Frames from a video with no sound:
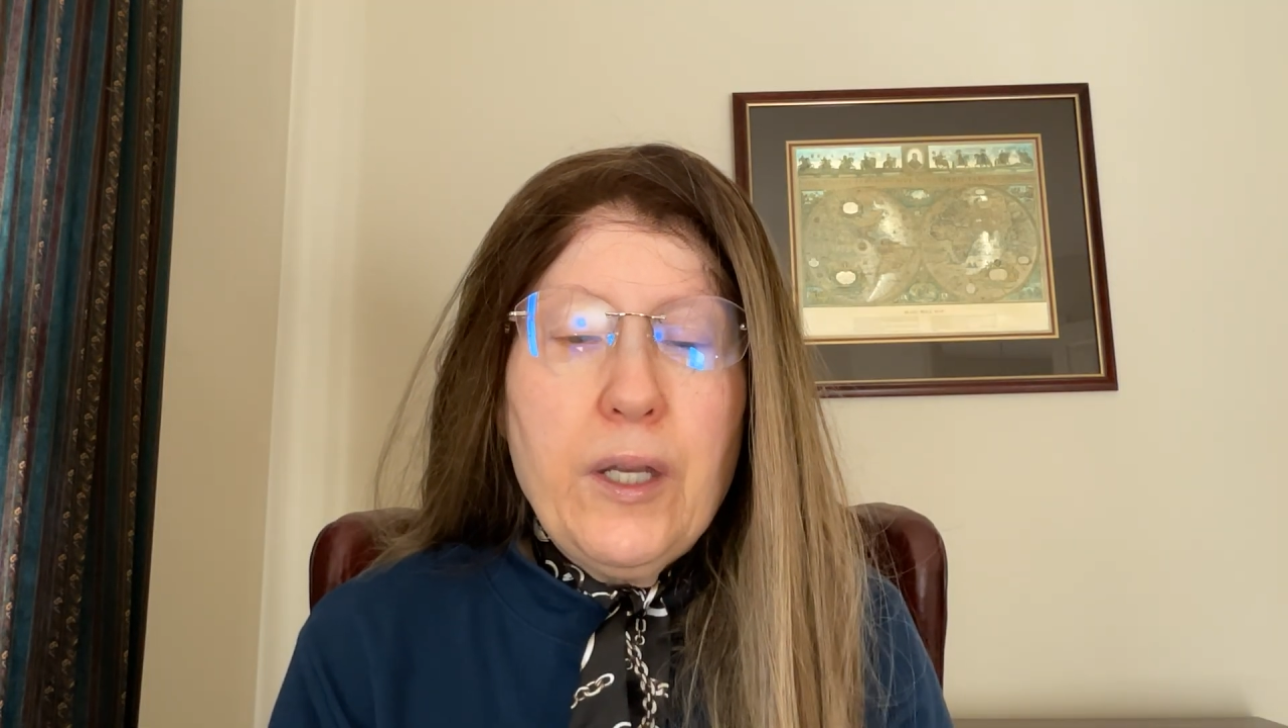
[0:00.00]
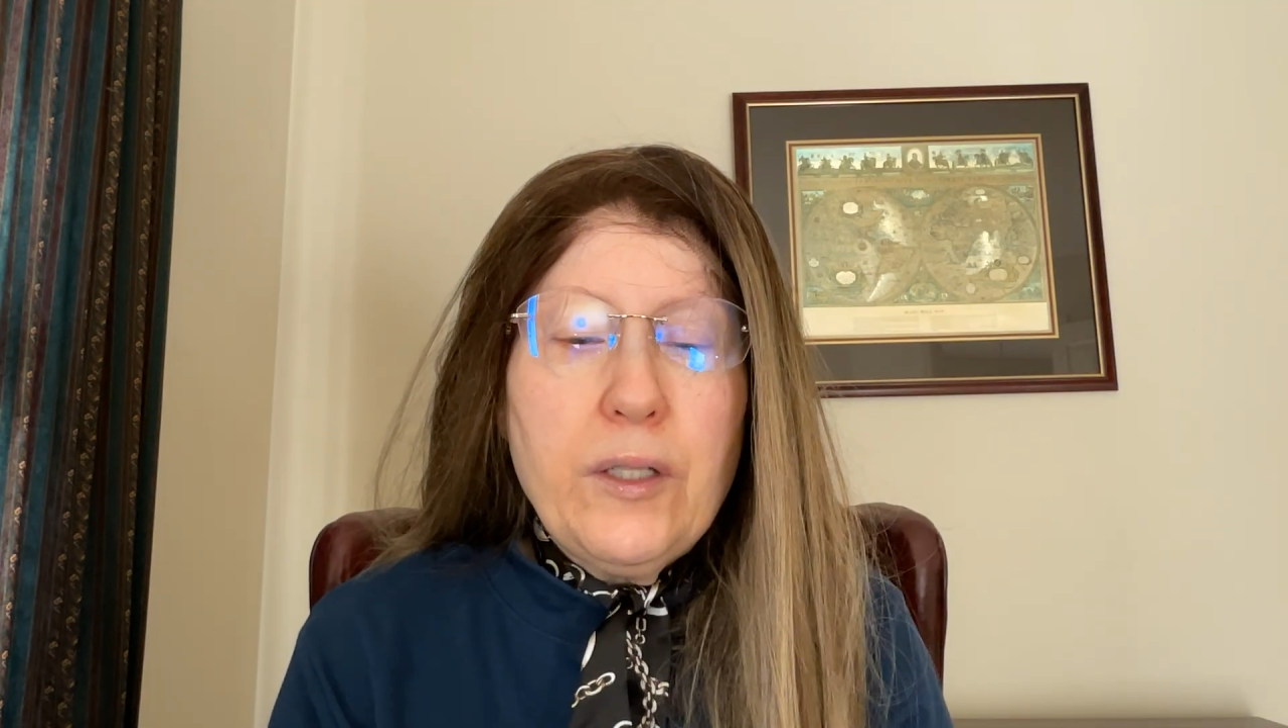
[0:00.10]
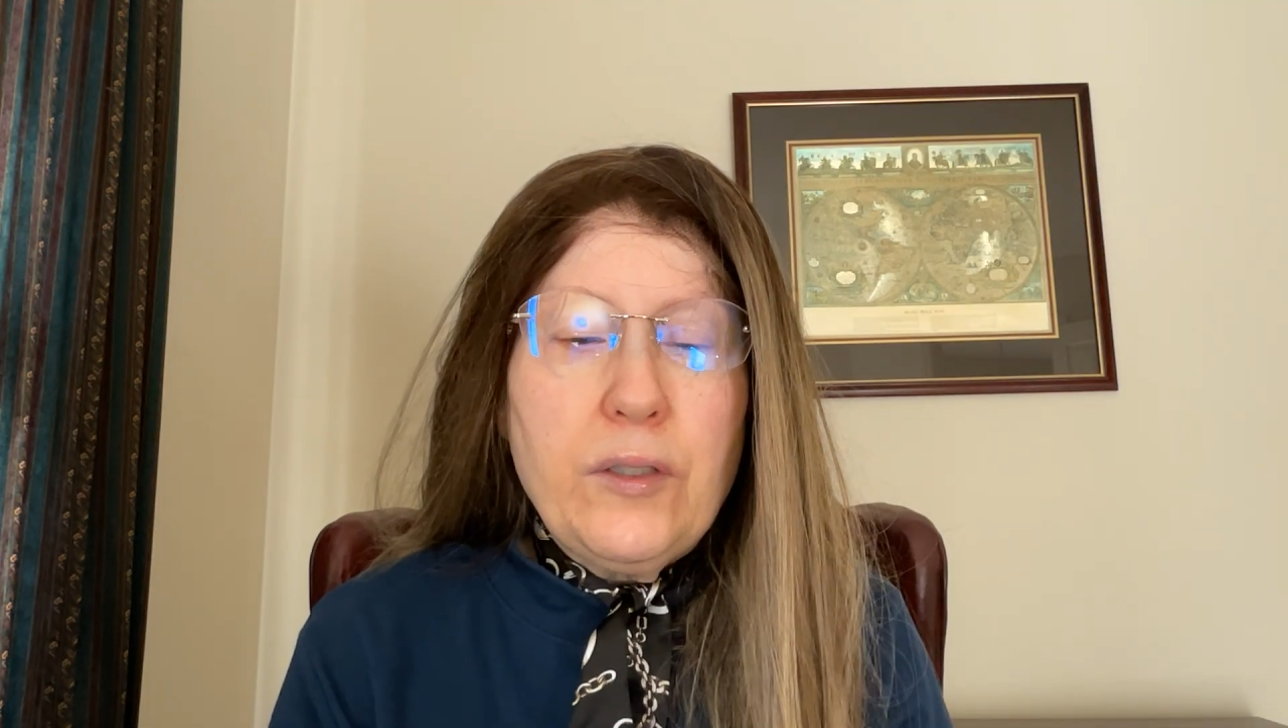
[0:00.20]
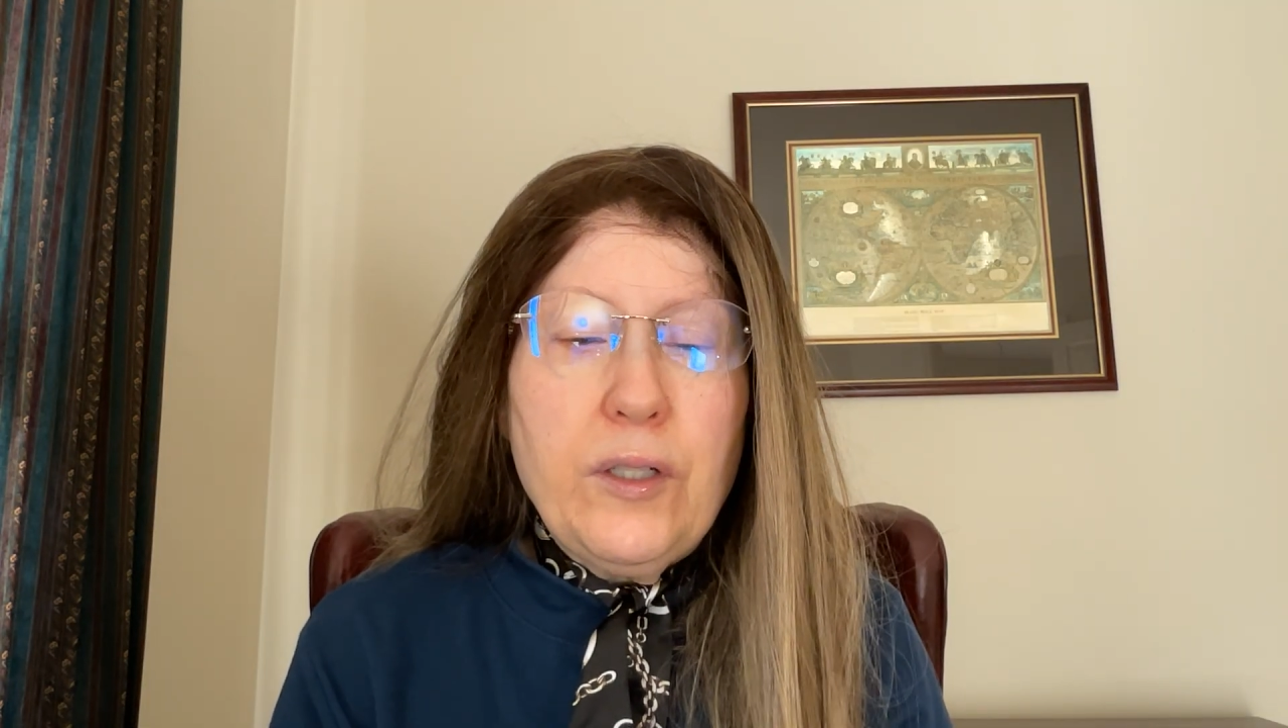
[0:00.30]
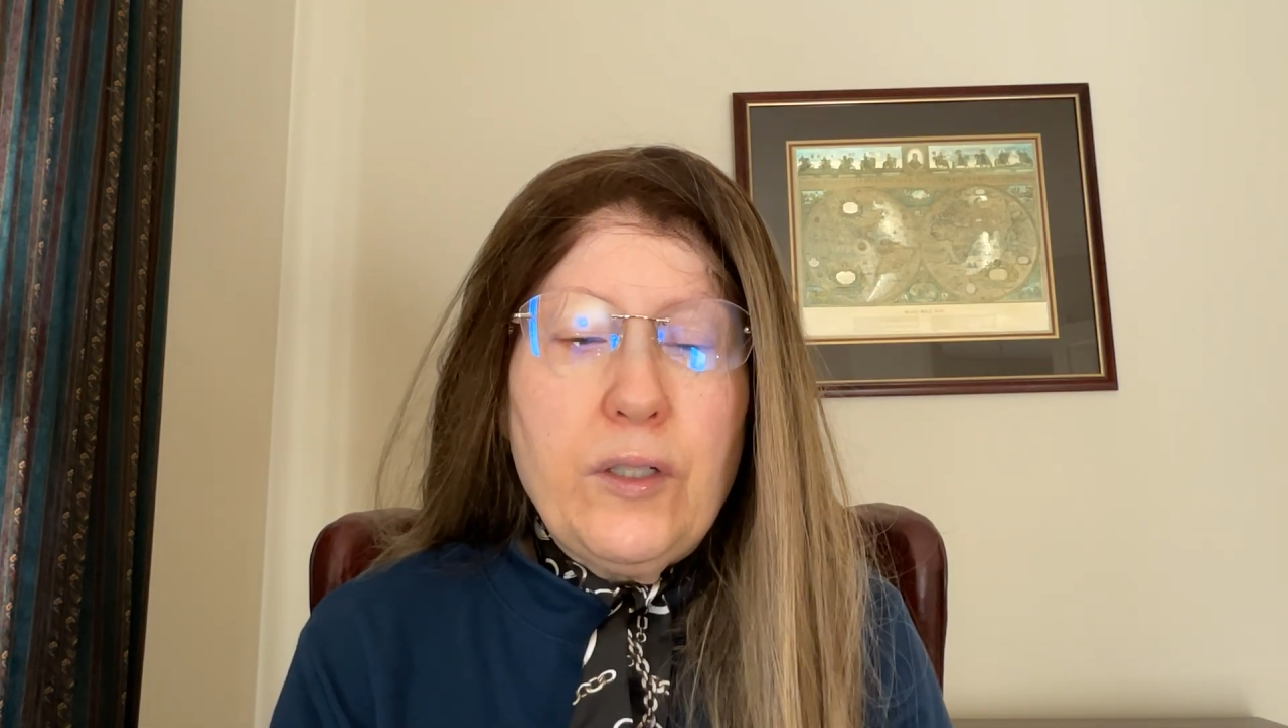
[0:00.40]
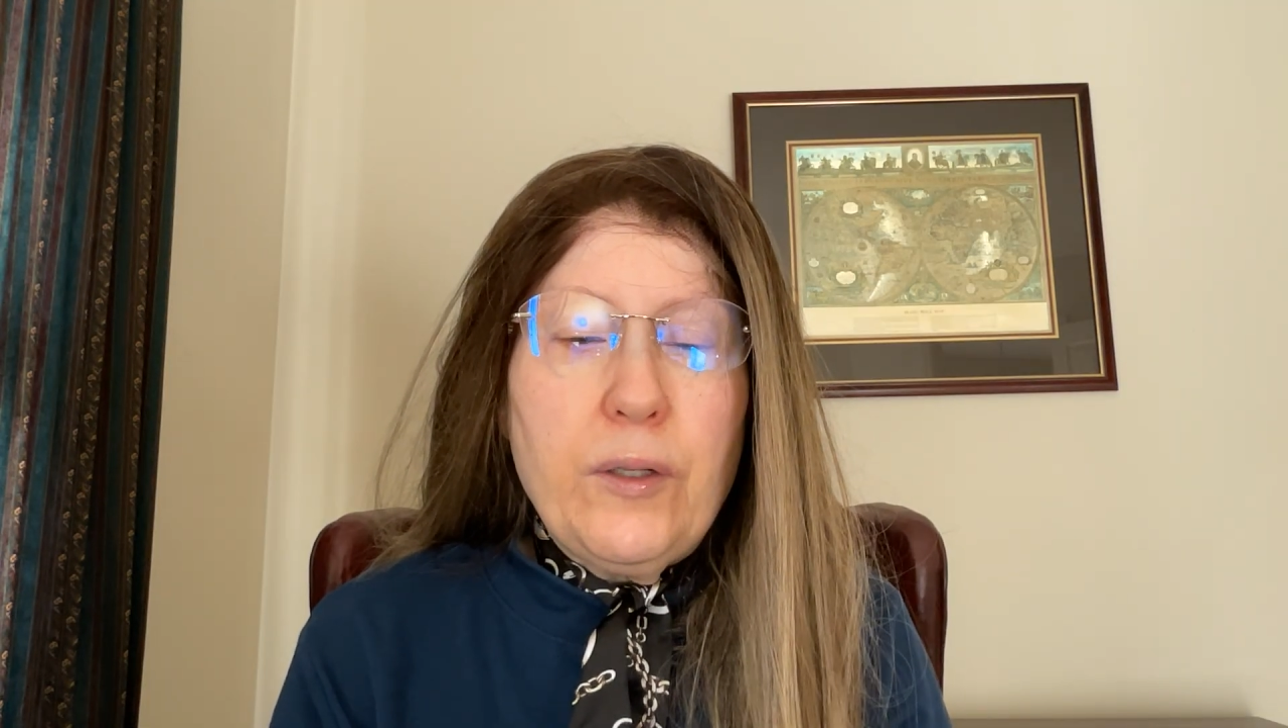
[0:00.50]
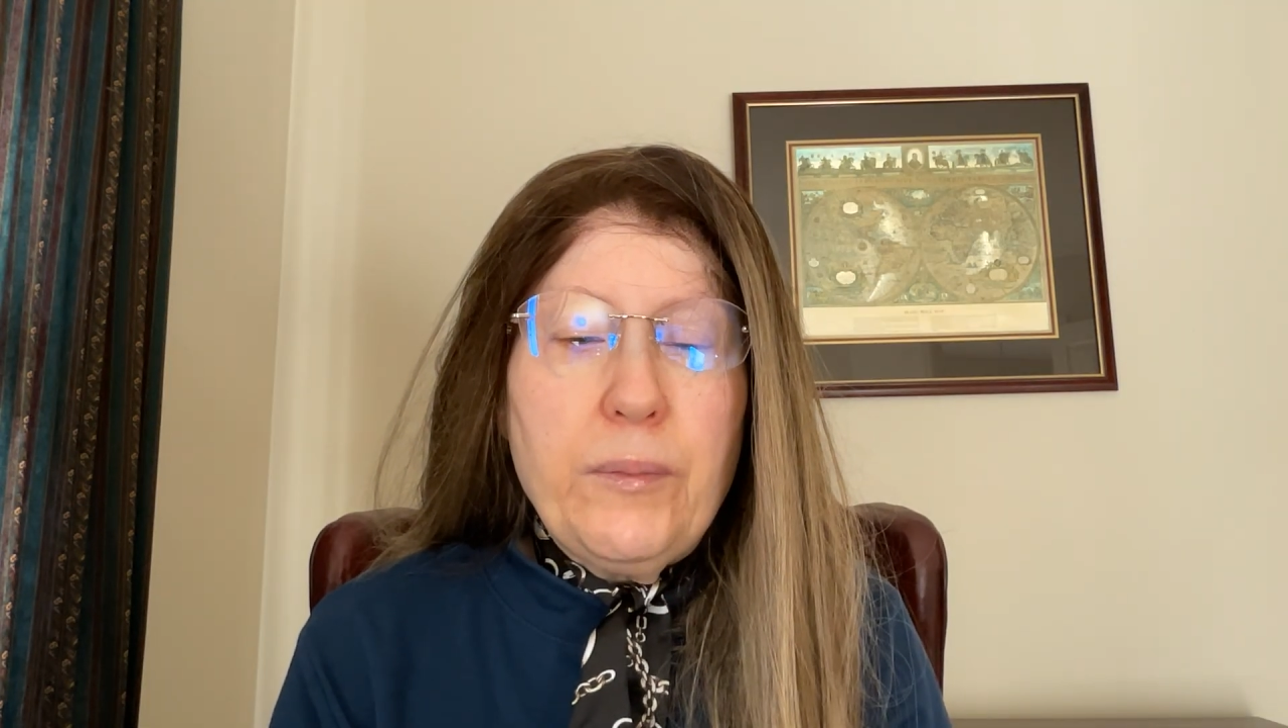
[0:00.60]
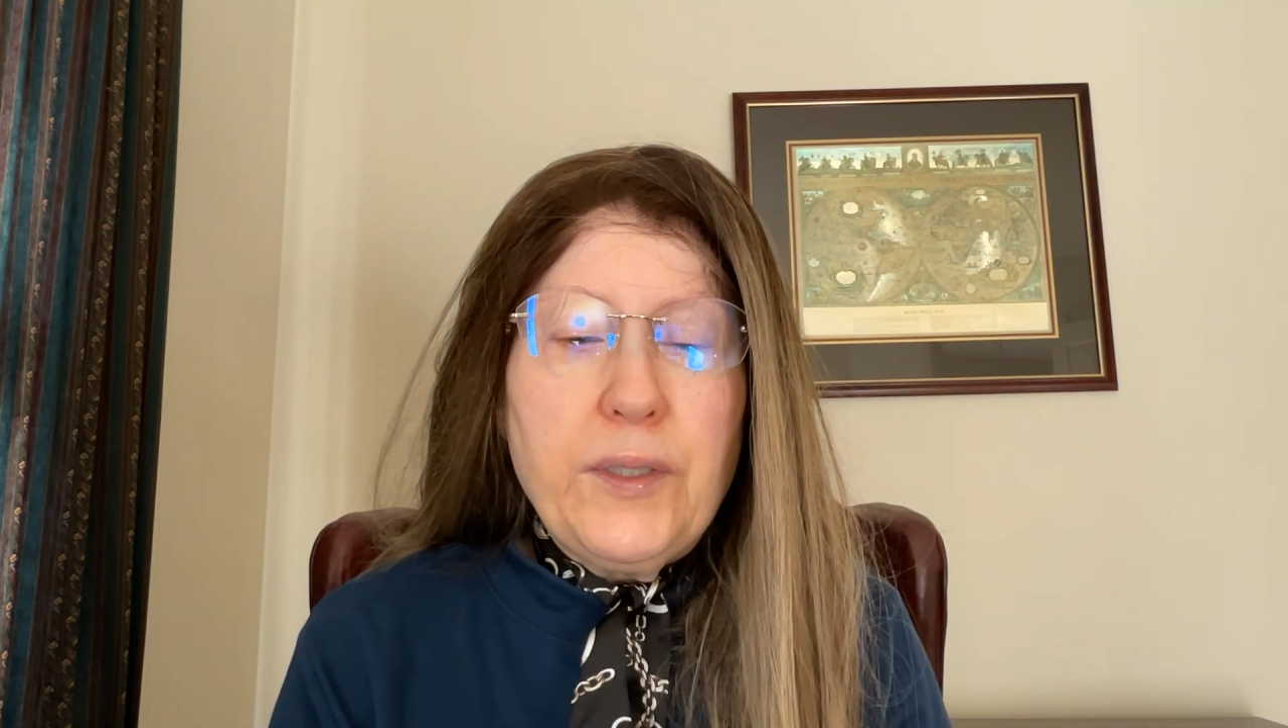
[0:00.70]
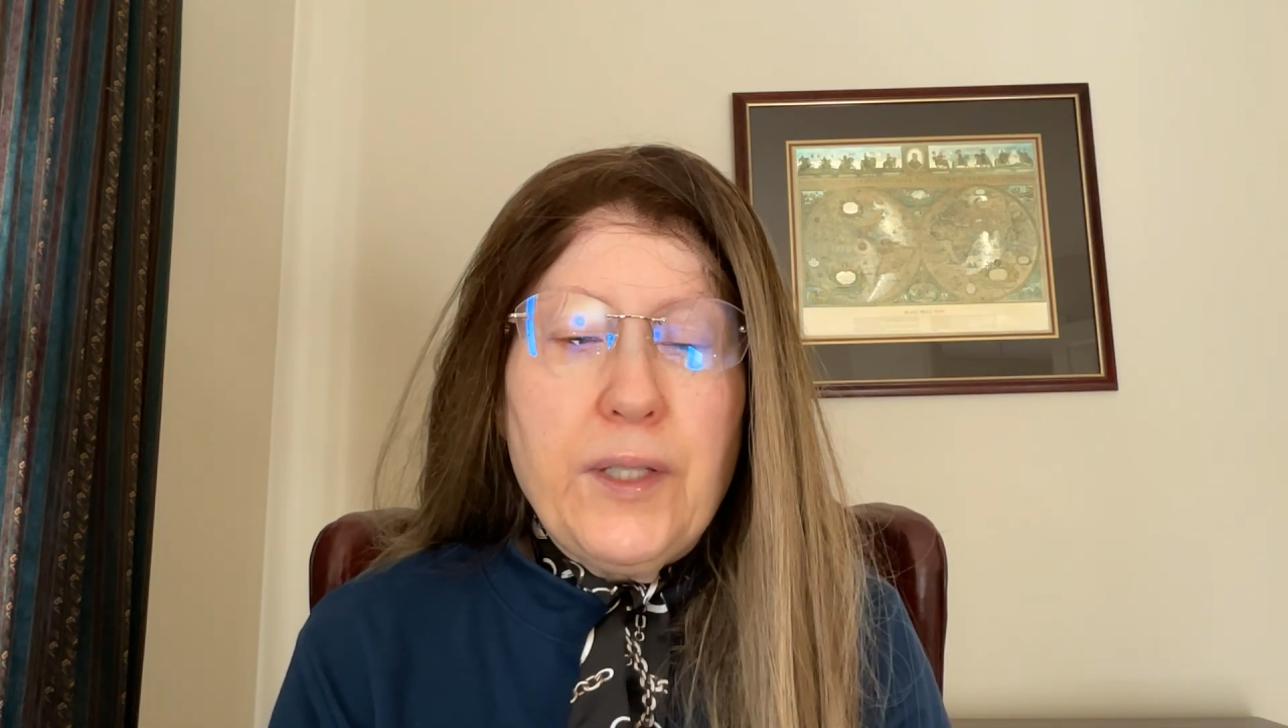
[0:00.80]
so you don't miss